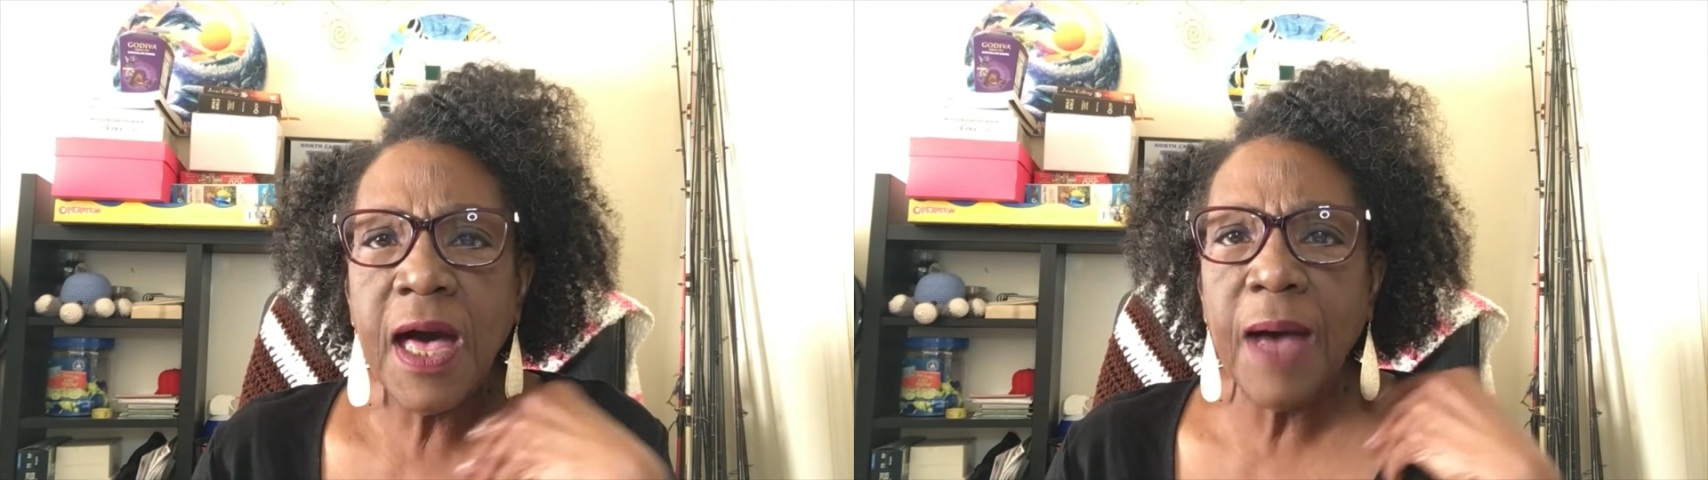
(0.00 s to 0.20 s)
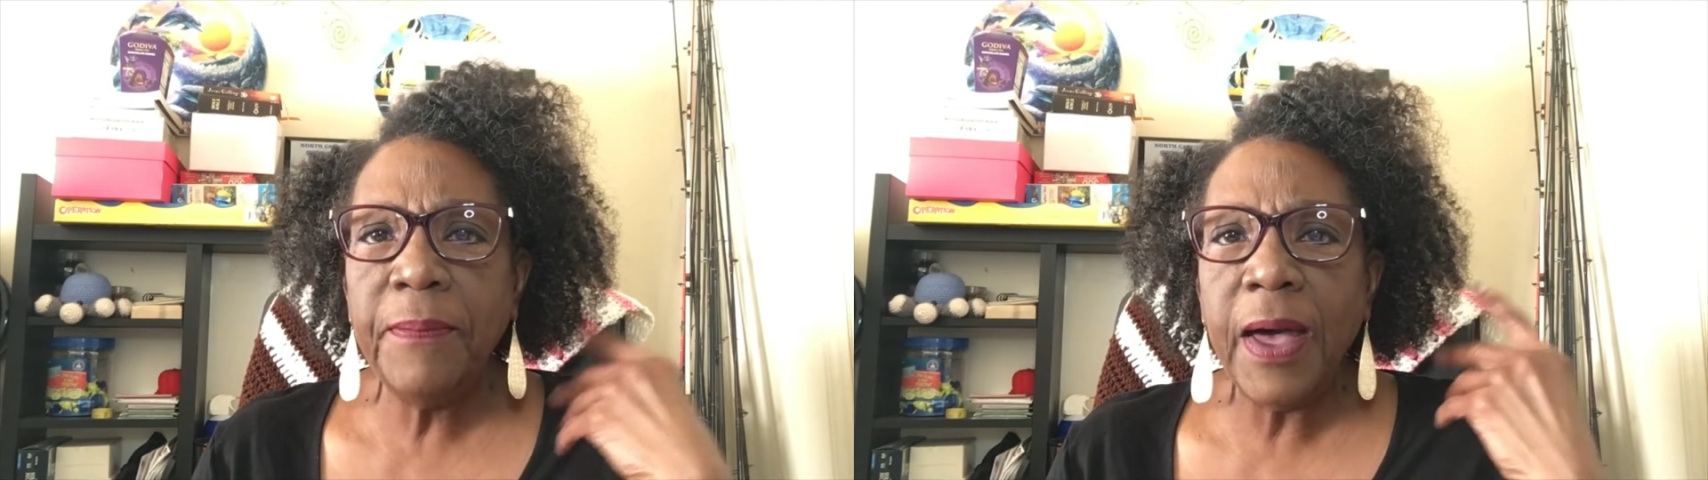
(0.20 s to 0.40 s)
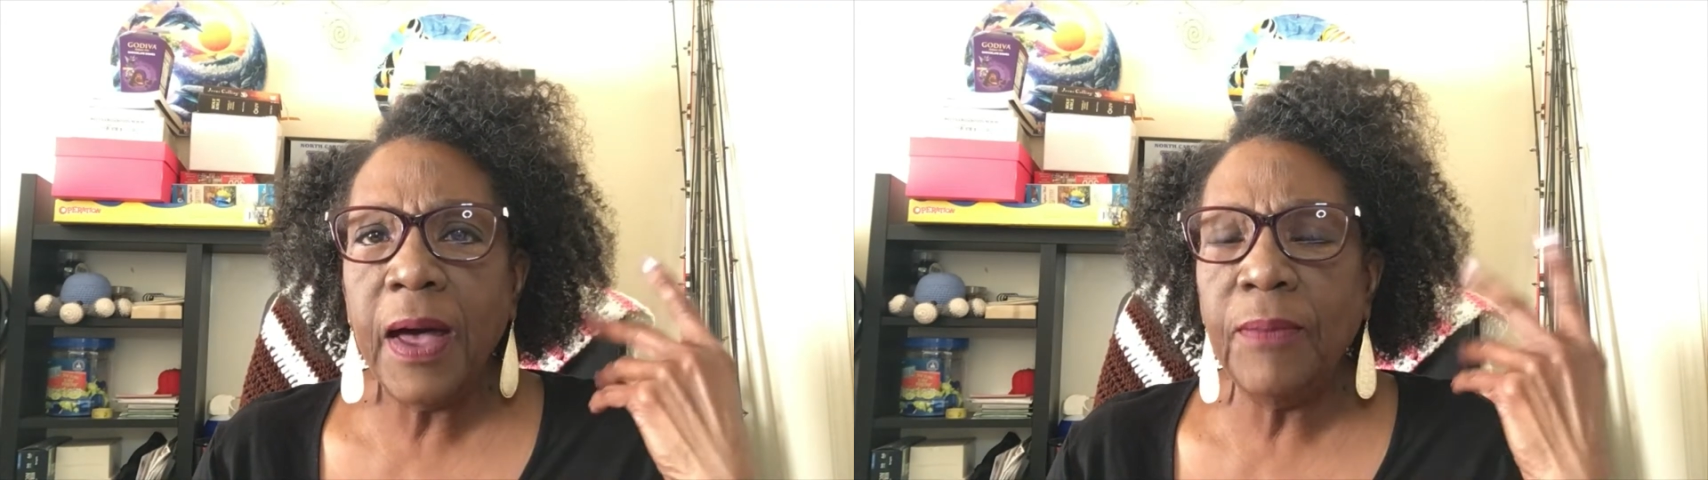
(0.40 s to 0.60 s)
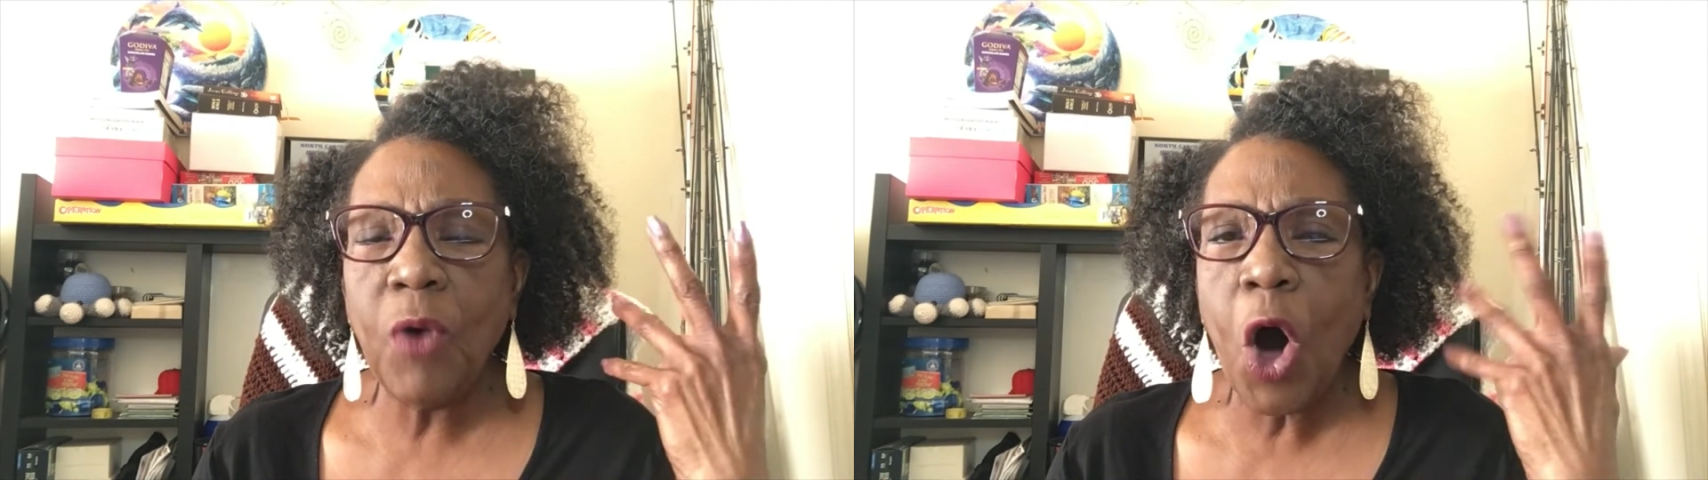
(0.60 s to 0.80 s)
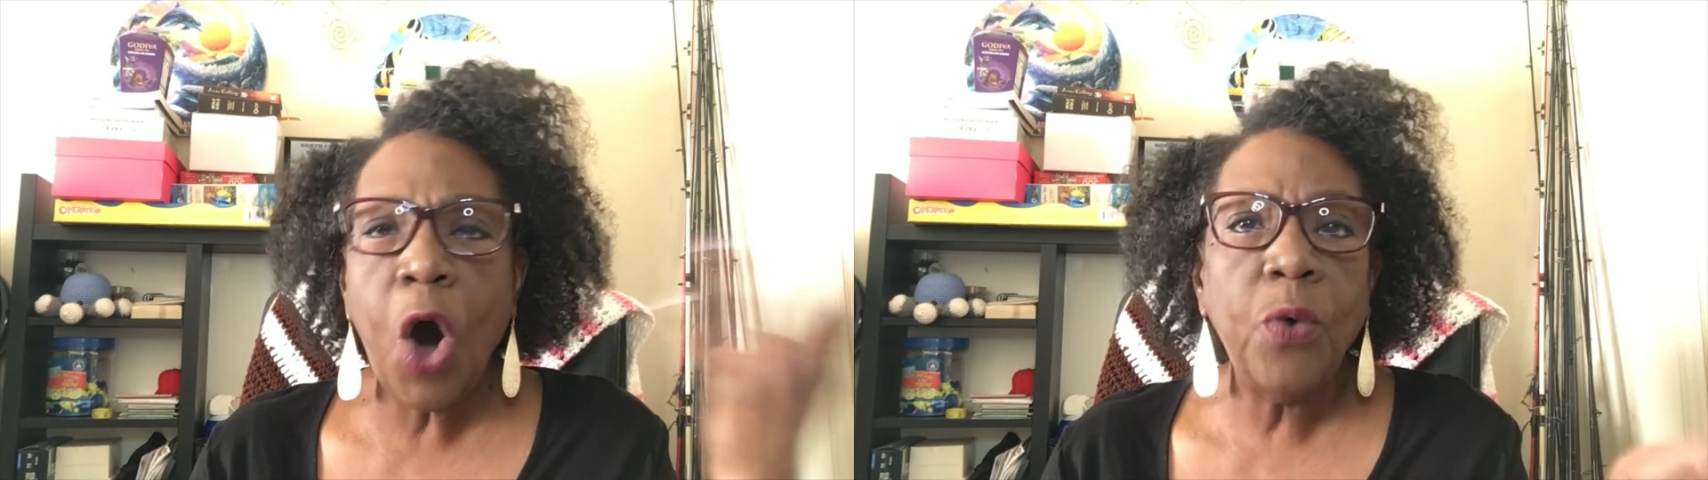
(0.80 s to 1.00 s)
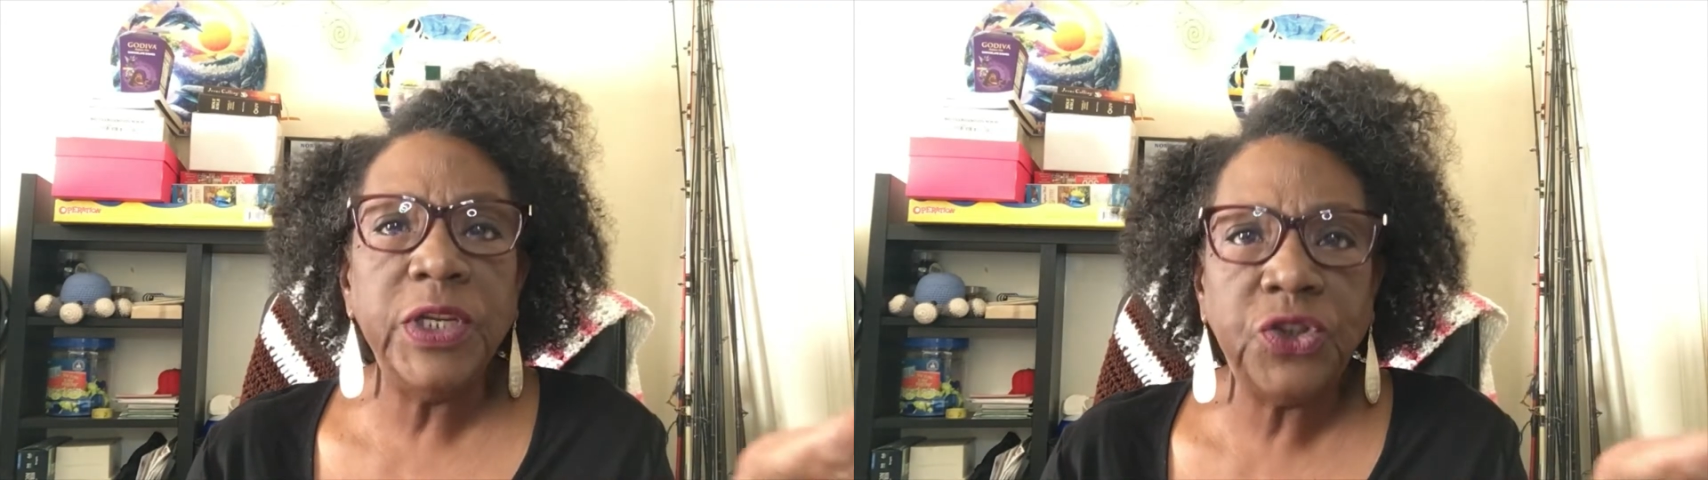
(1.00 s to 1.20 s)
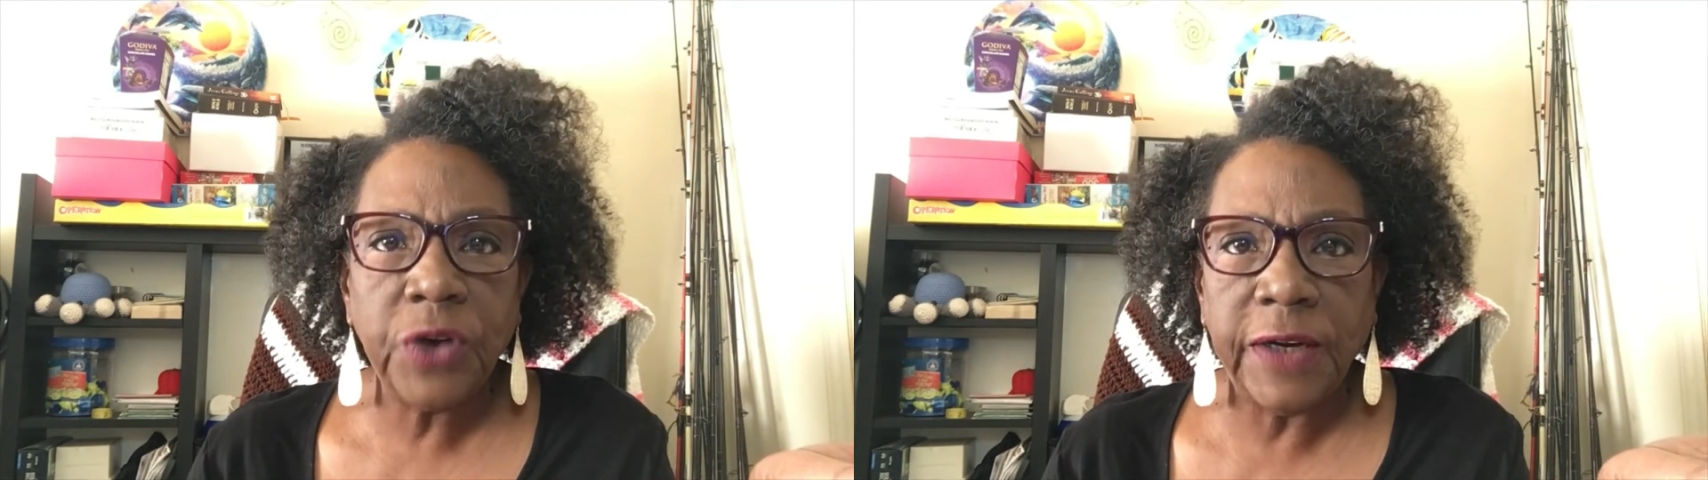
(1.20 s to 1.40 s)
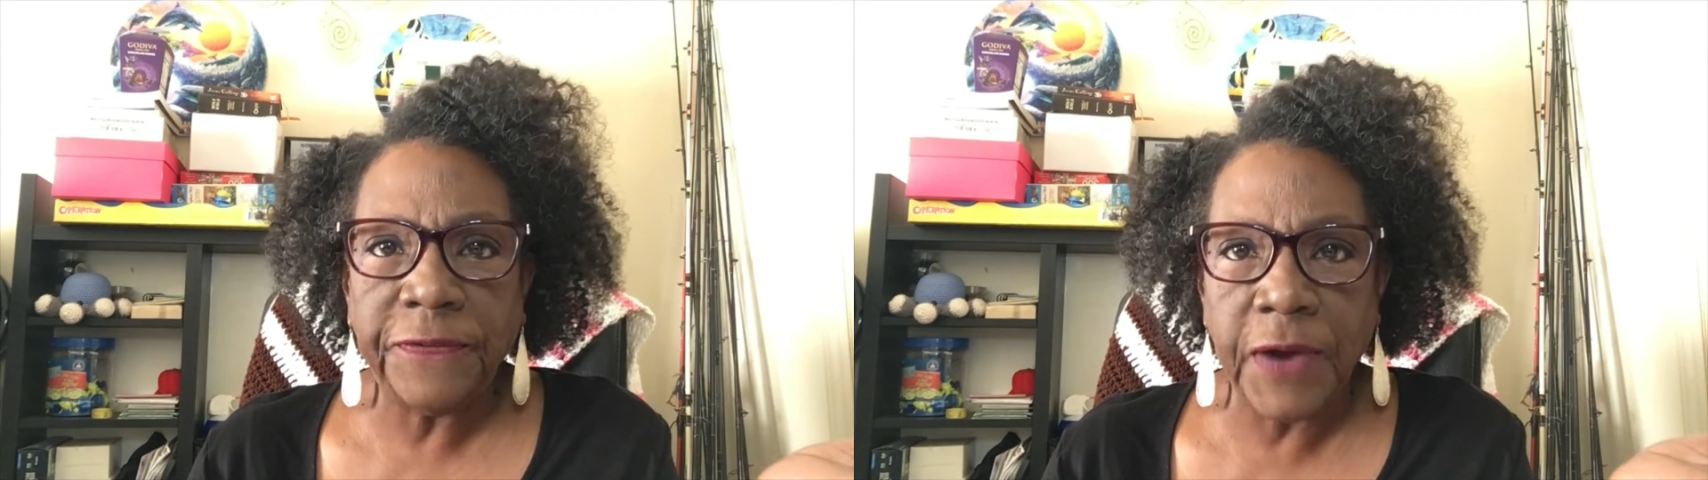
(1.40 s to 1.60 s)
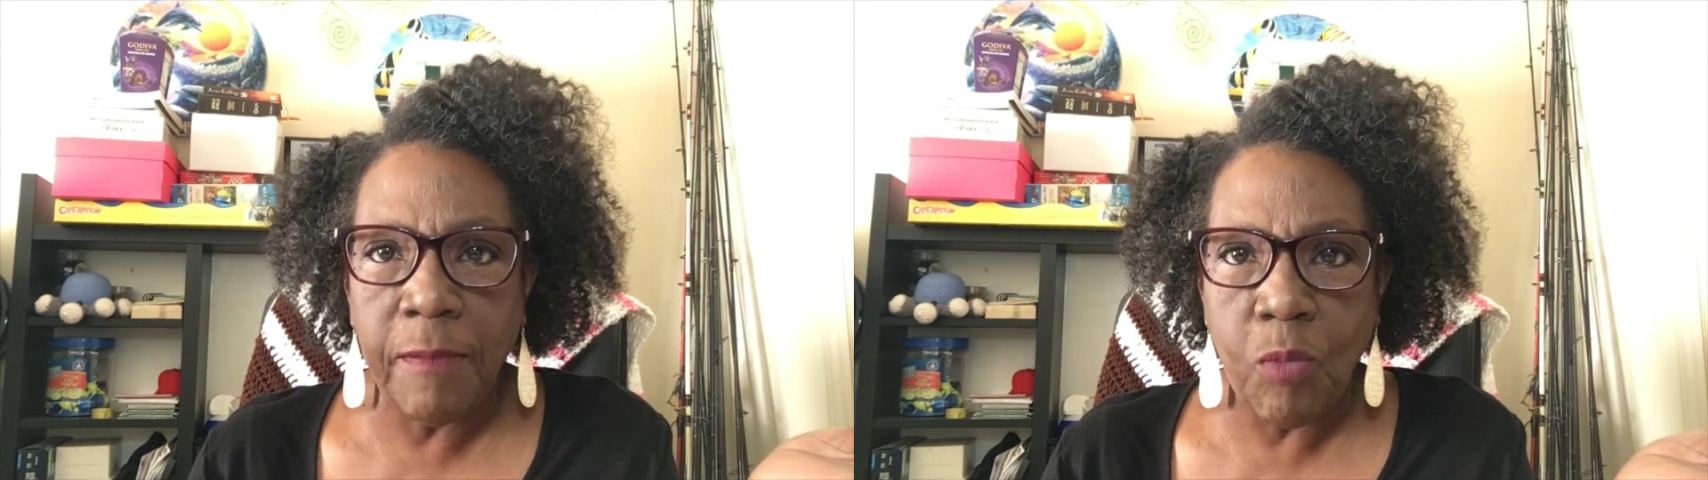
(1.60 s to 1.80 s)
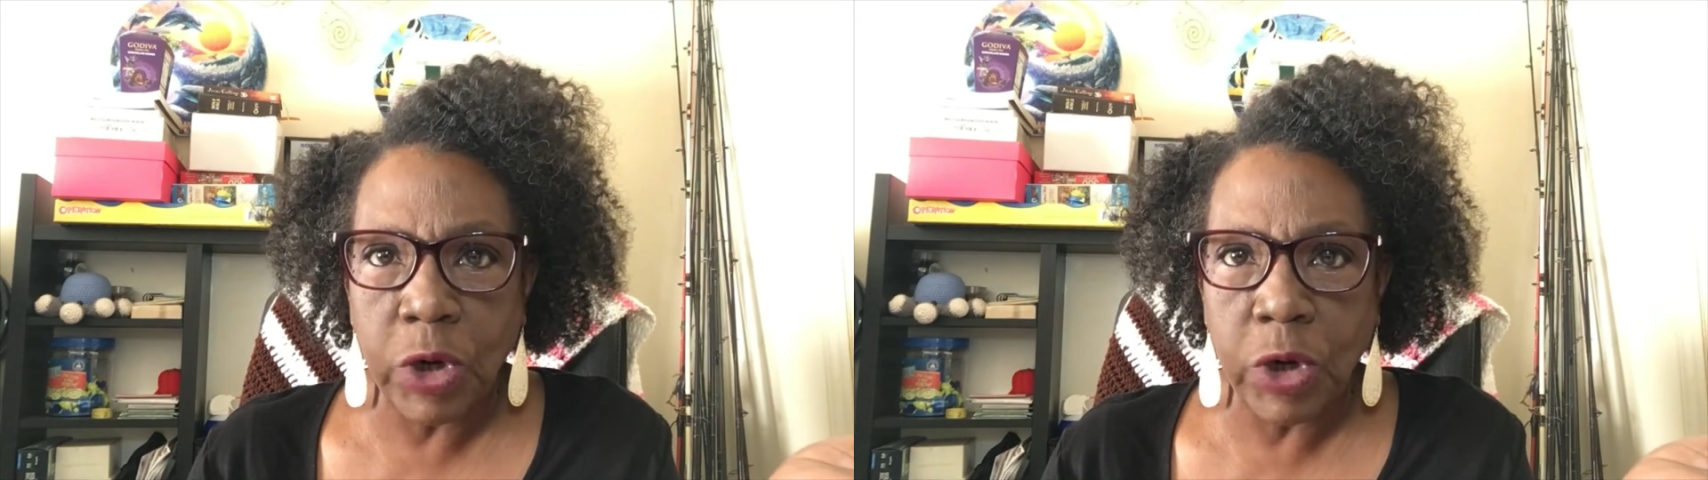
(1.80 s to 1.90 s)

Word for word: I'm, I'm always trying to find